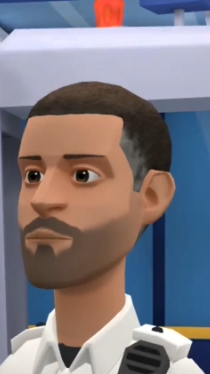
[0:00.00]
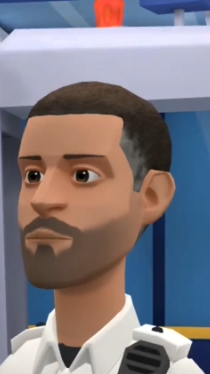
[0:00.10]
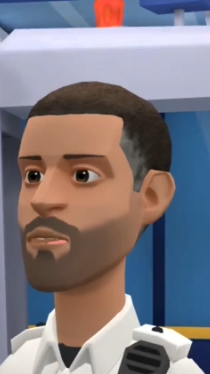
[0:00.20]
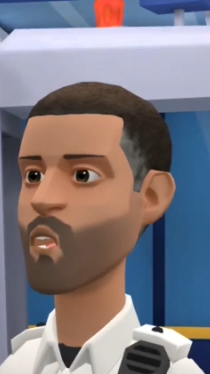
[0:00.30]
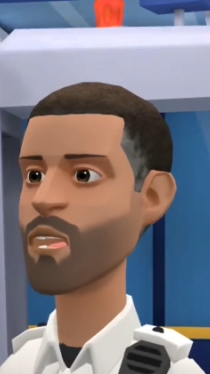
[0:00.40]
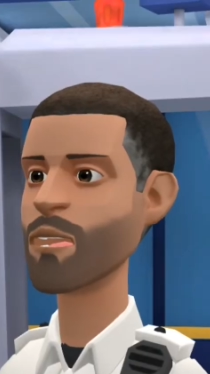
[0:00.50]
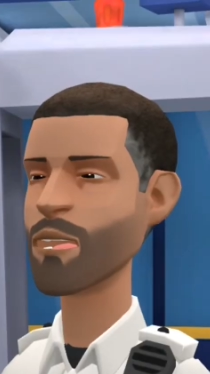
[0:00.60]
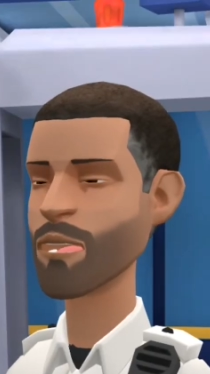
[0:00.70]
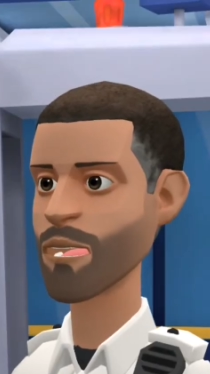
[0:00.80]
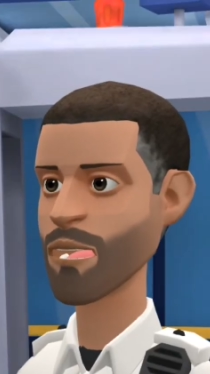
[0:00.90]
All right,
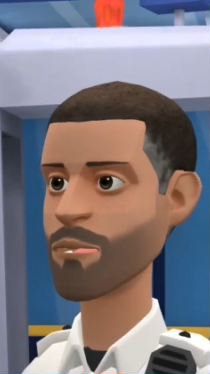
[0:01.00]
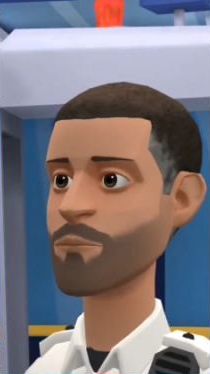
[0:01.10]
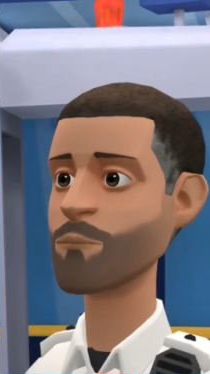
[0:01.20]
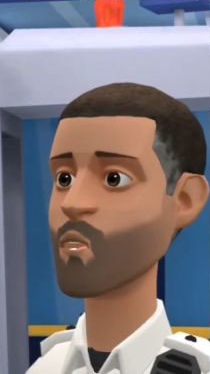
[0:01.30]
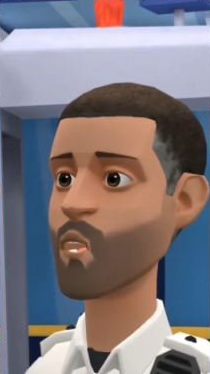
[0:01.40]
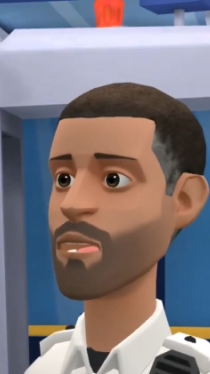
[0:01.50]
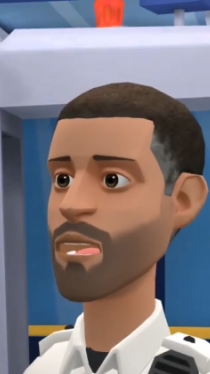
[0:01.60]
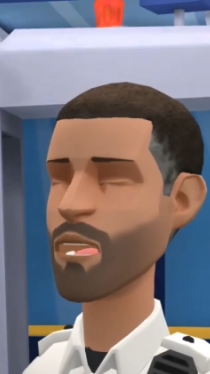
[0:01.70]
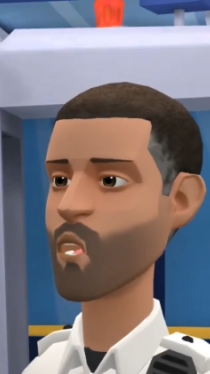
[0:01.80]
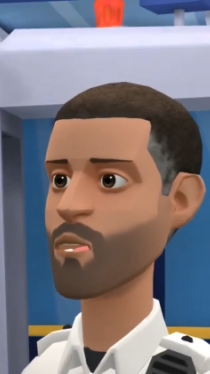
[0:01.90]
Tobias, what's
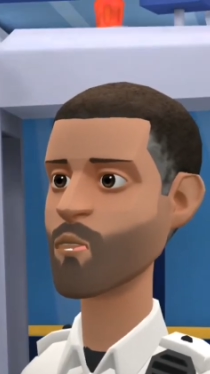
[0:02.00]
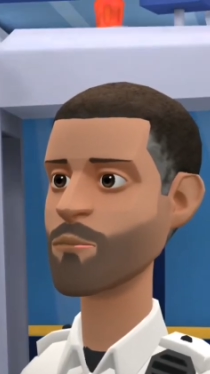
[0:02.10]
going on?